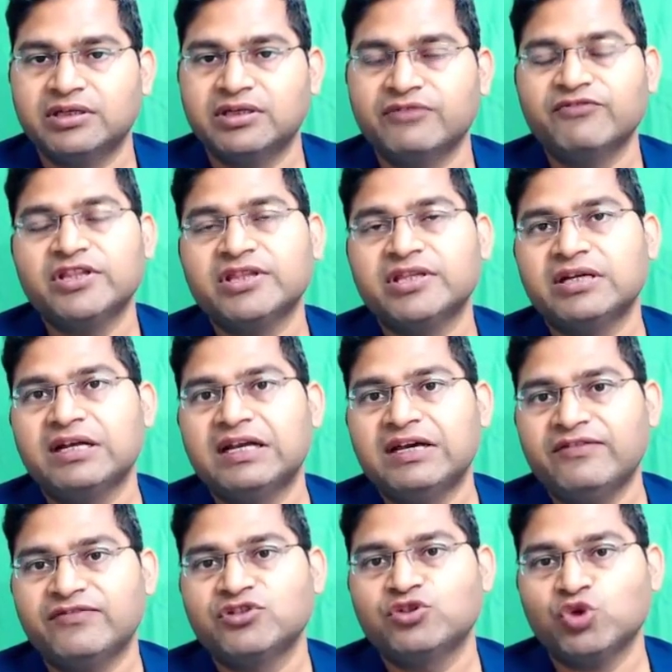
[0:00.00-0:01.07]
given the
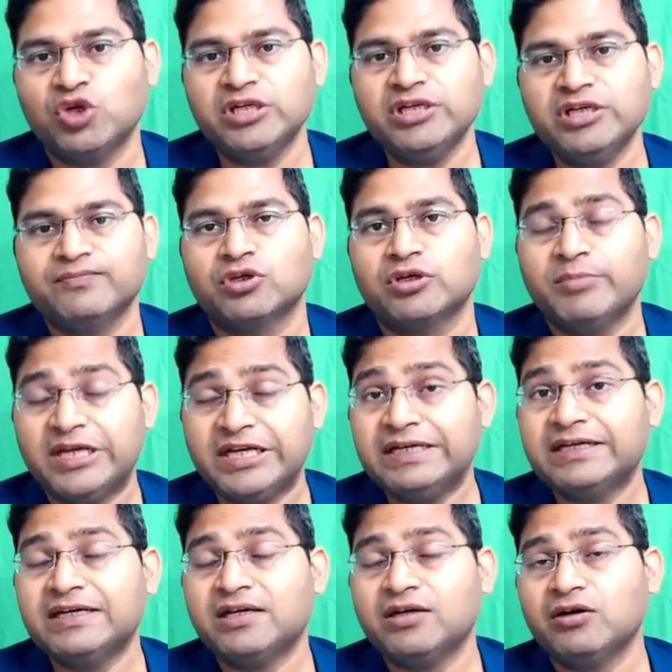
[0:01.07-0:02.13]
left join so
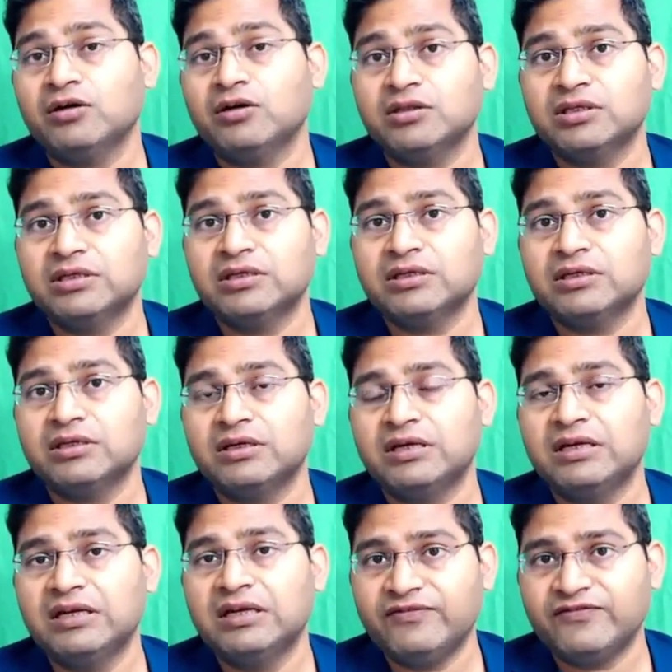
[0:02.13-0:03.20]
remaining data on the
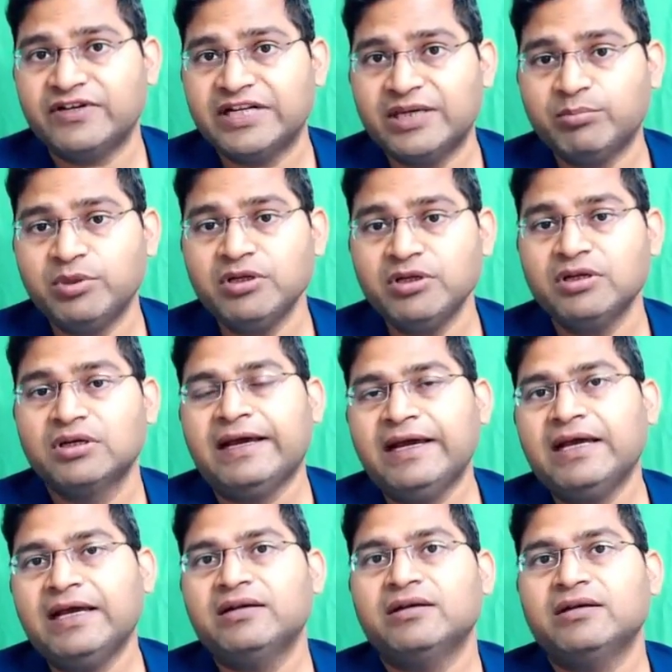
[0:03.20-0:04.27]
left table
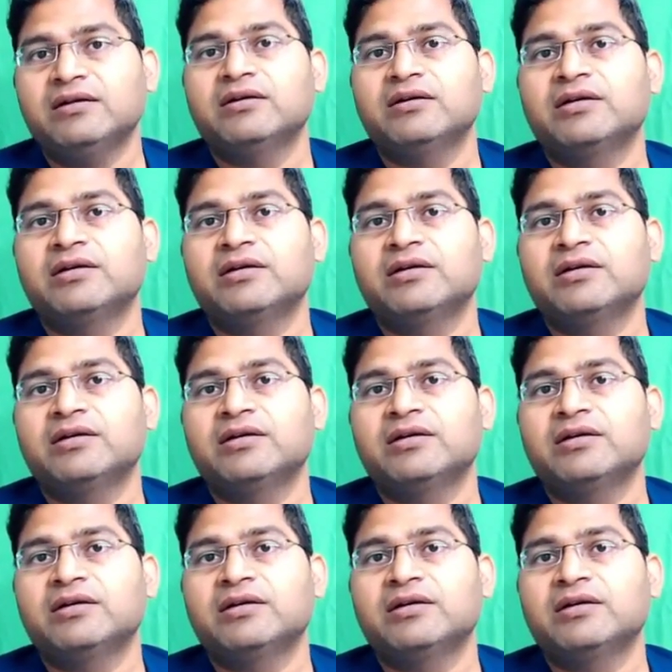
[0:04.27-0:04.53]
and